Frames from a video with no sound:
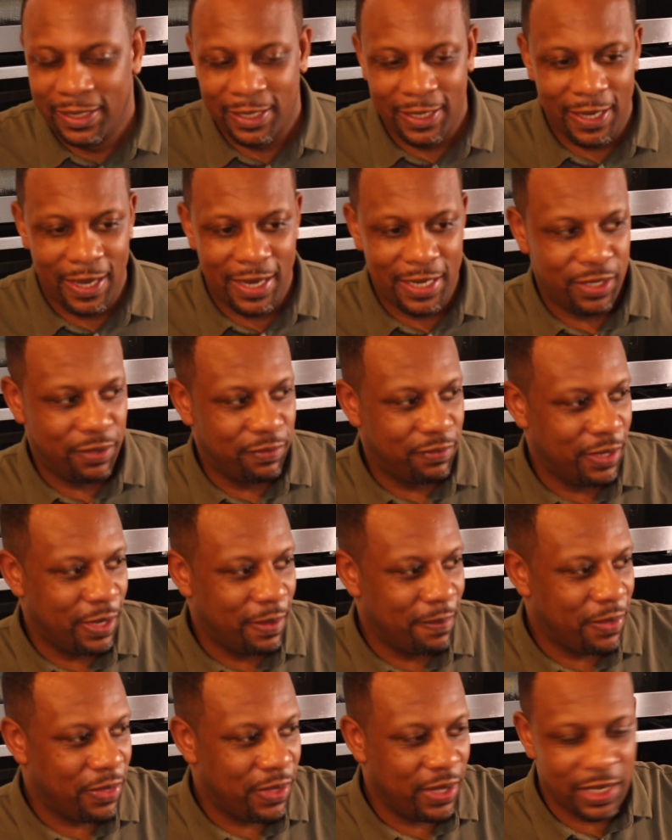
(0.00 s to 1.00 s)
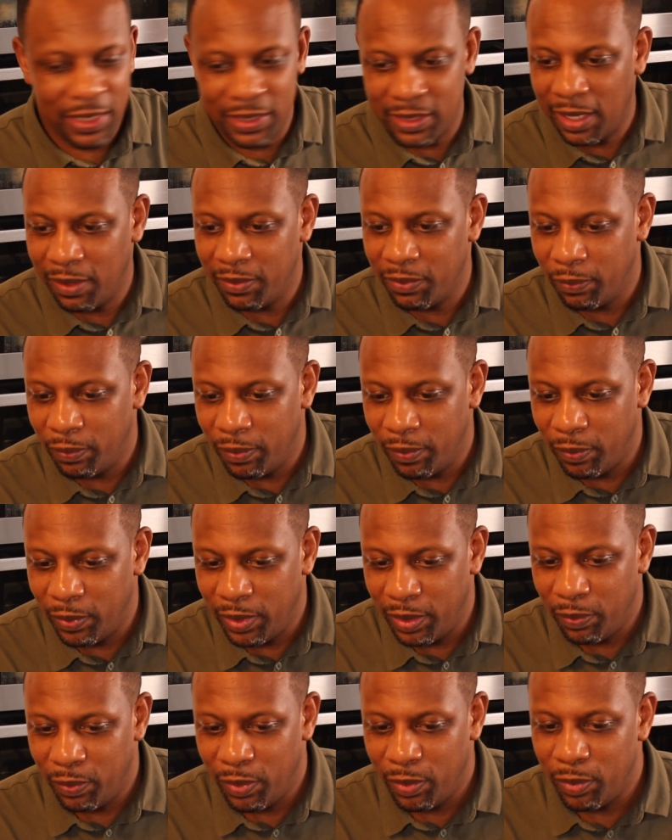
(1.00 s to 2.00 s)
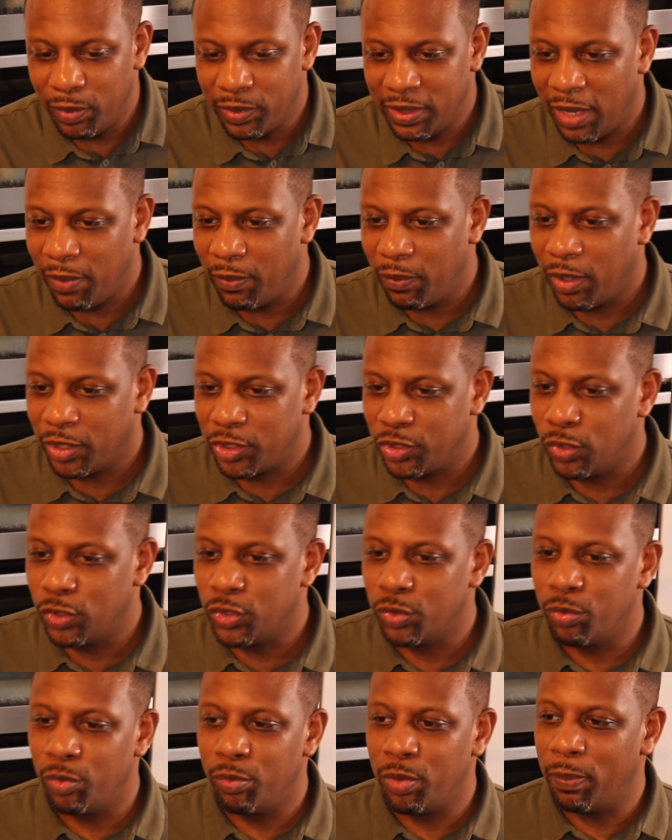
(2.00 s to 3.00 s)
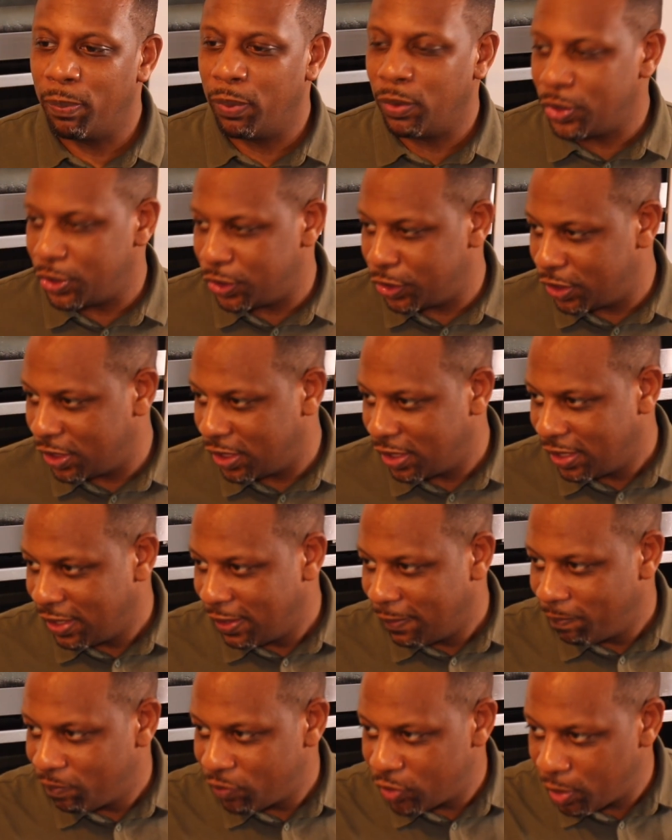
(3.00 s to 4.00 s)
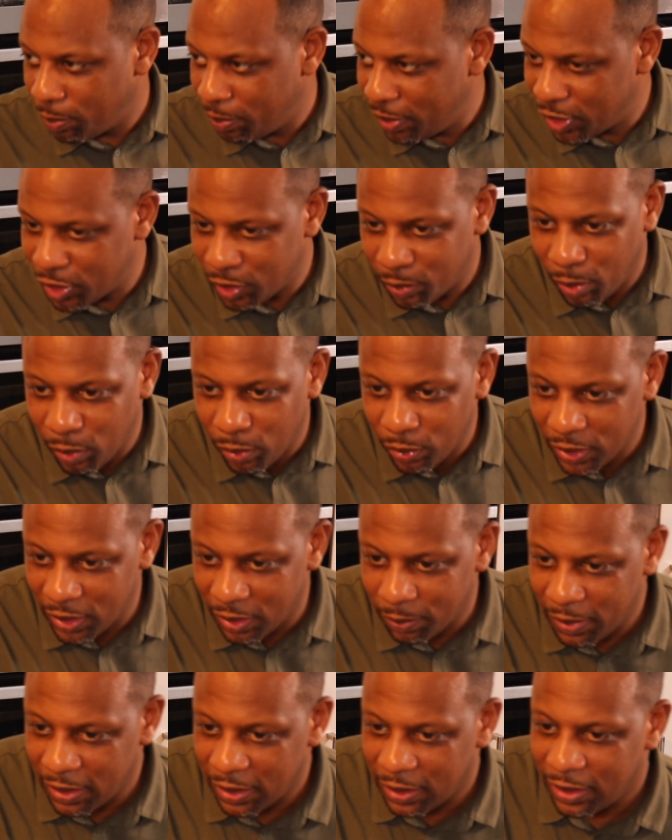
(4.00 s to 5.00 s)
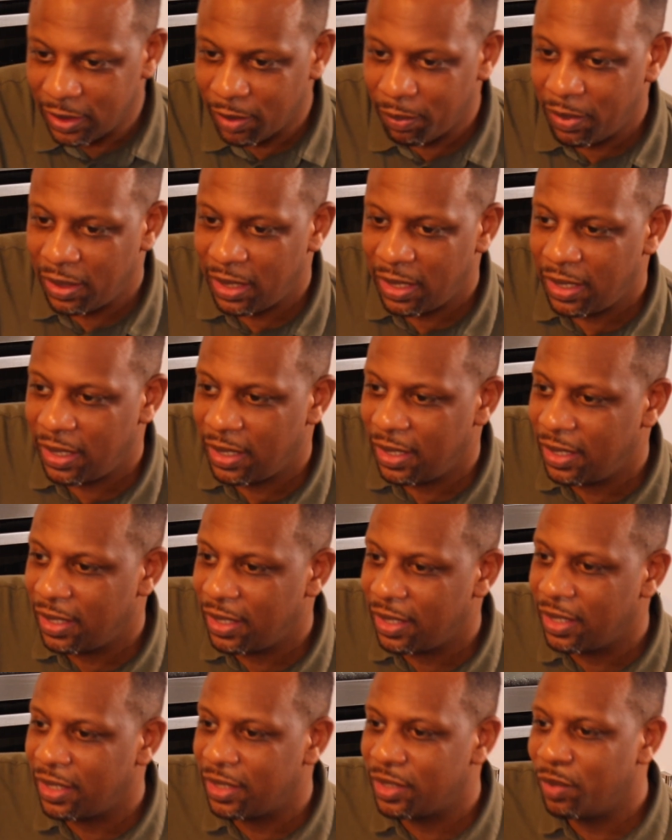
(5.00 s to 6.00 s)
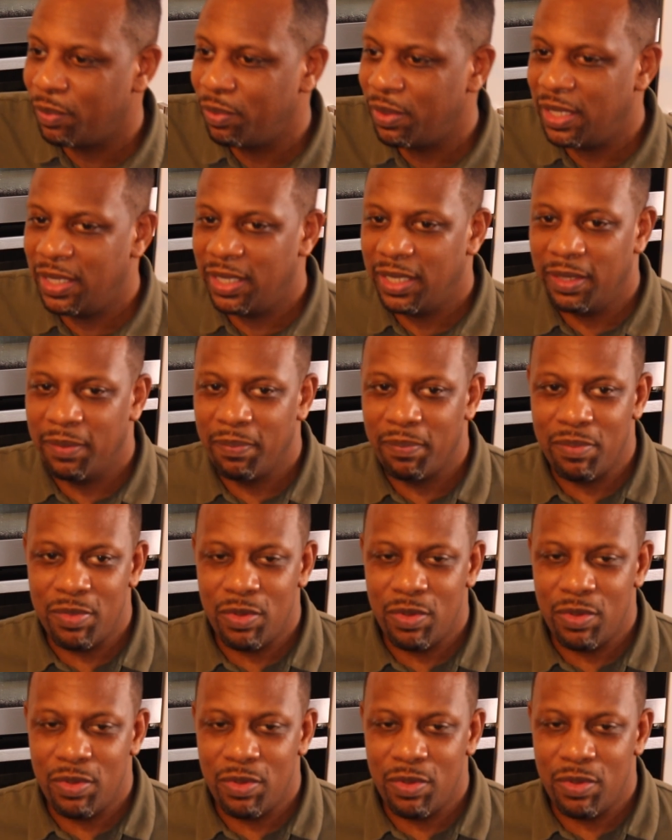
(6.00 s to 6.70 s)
kind of um, thing is that we, we our children will be pushed yeah. to be sportsmen to be to be